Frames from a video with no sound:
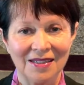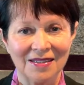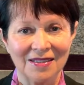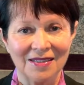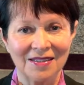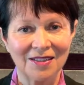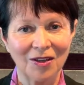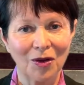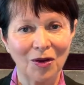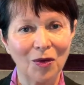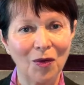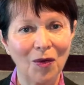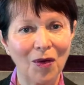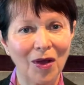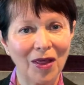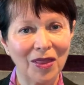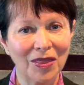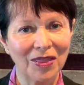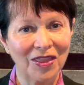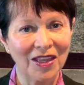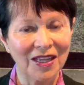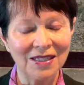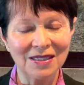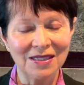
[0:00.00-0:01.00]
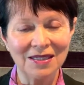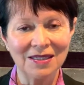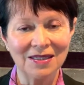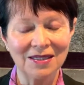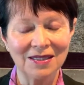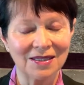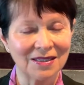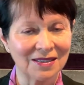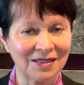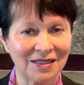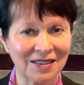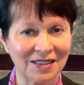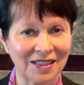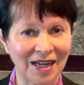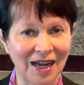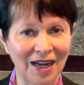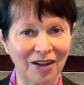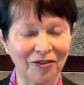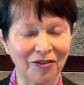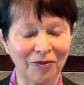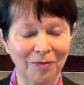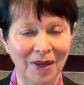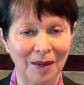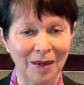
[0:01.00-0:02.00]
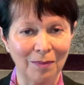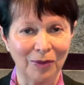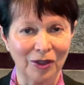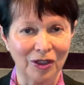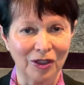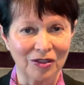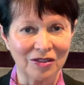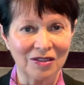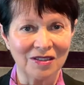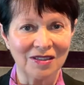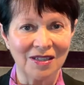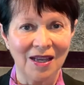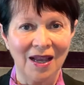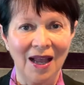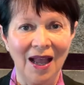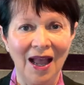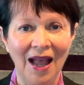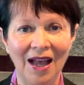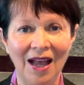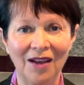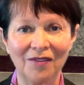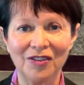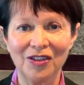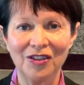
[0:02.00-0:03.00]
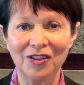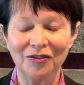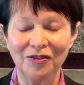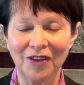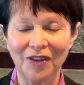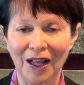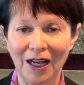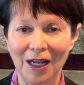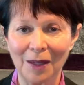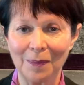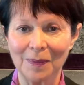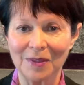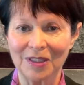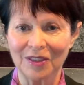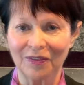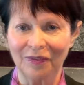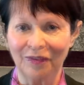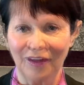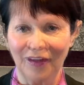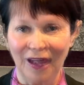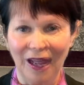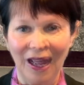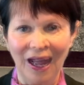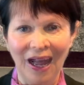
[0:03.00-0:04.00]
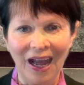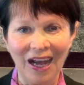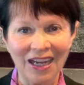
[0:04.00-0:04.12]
So these staff members have developed a video.